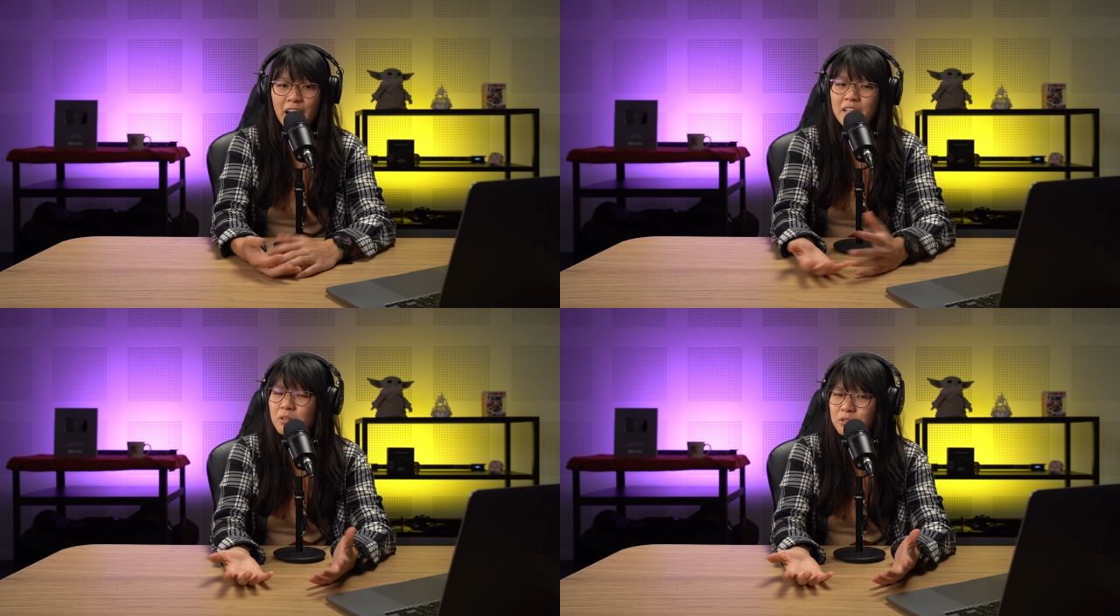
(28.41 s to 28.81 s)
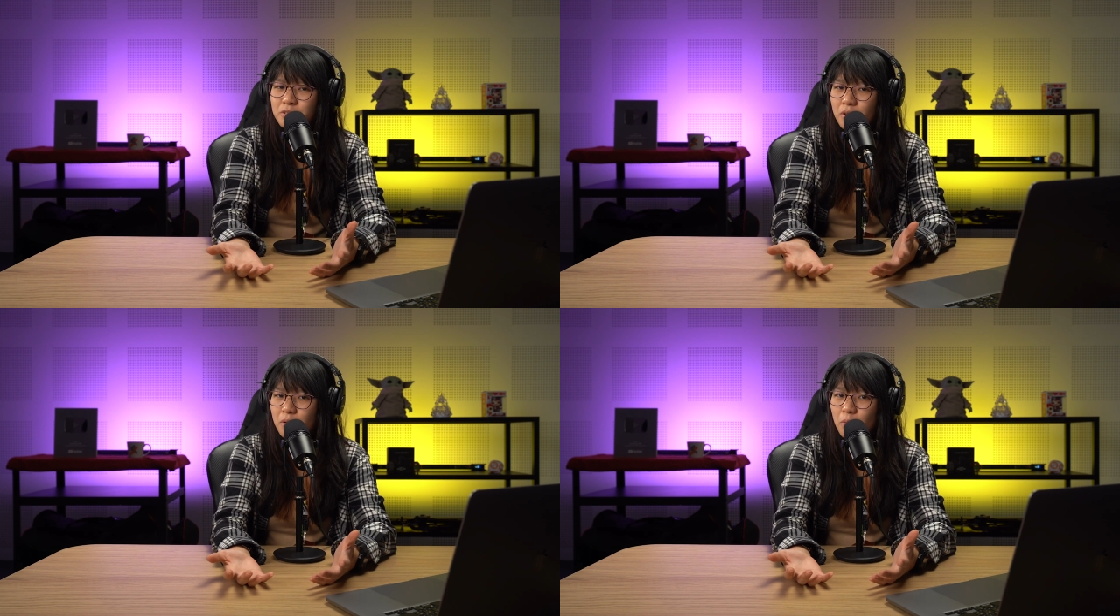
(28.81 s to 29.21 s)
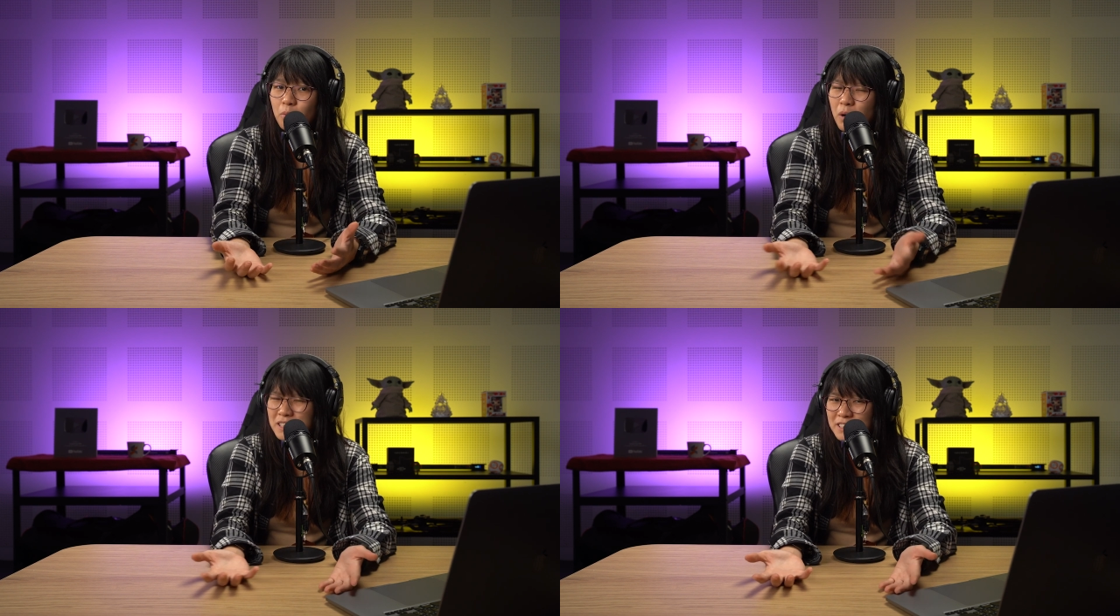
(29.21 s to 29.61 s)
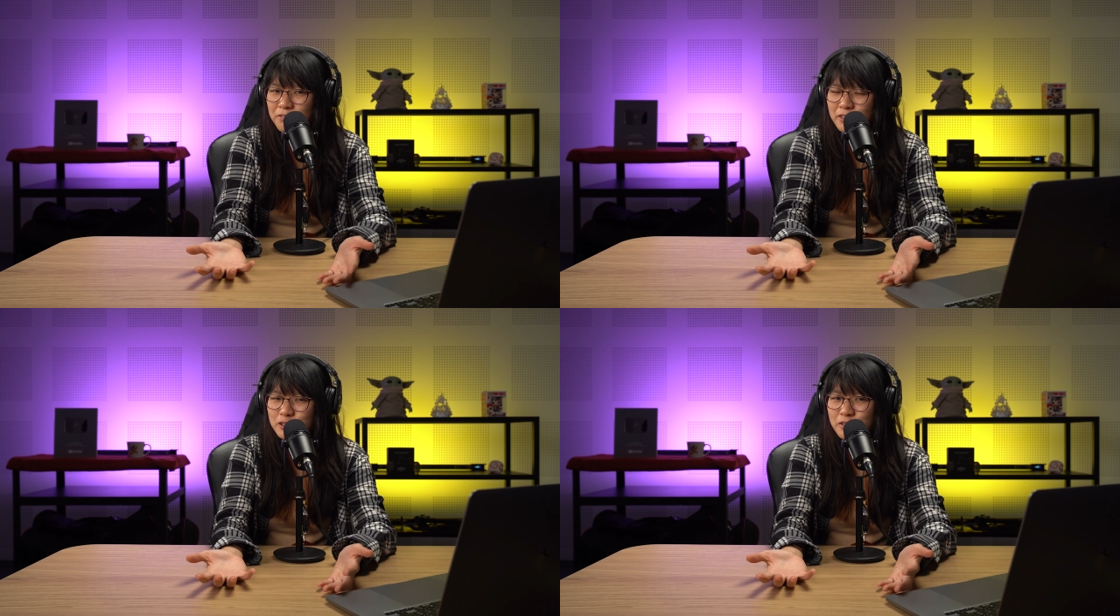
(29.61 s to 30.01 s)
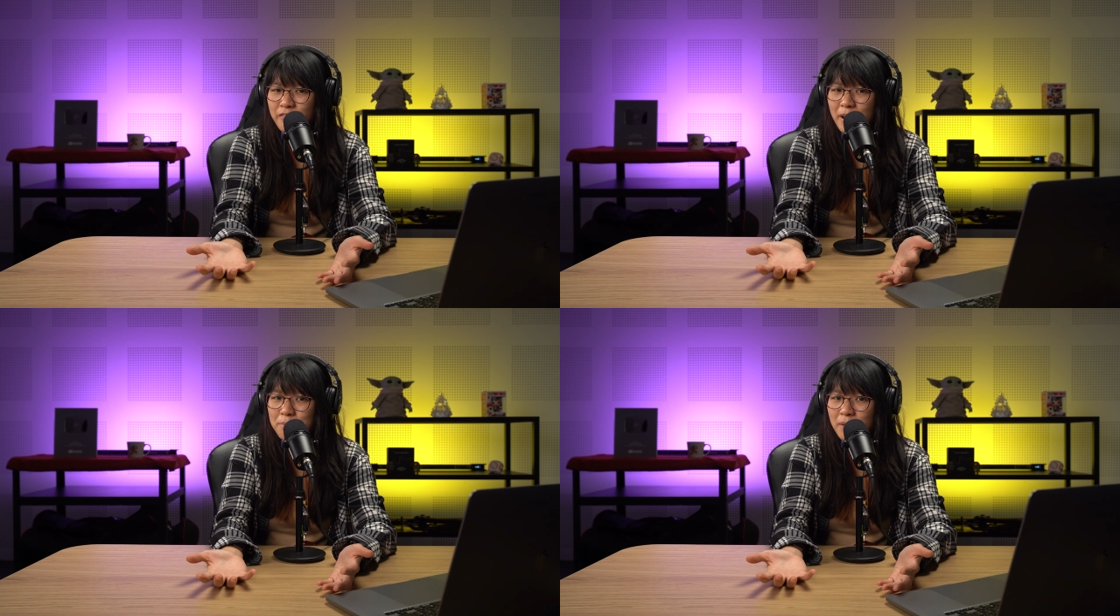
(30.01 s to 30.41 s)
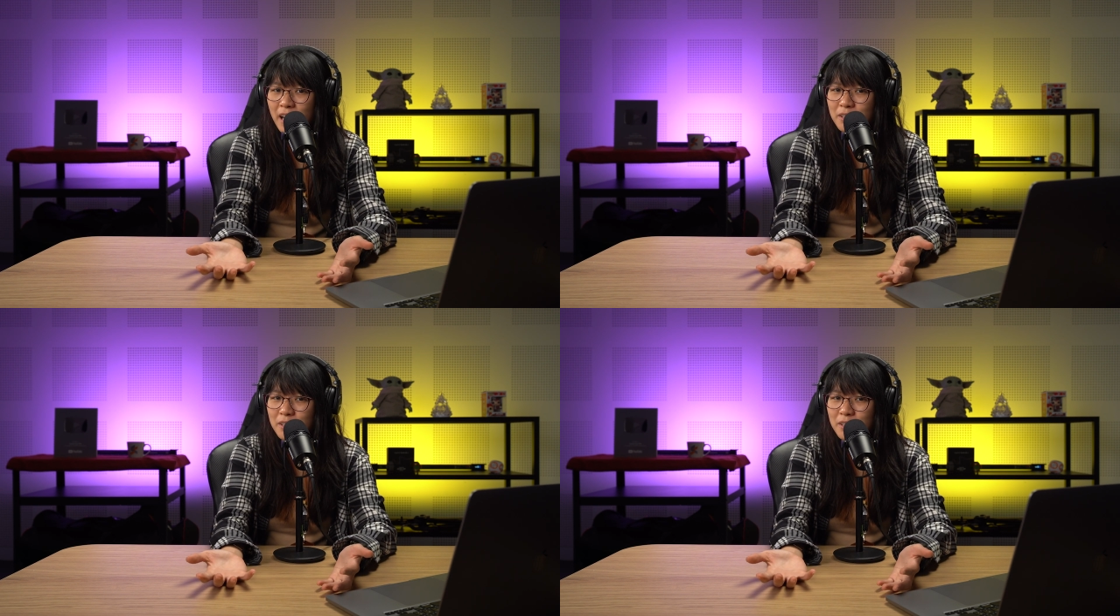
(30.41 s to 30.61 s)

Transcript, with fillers: And also, what's a virtual RAM?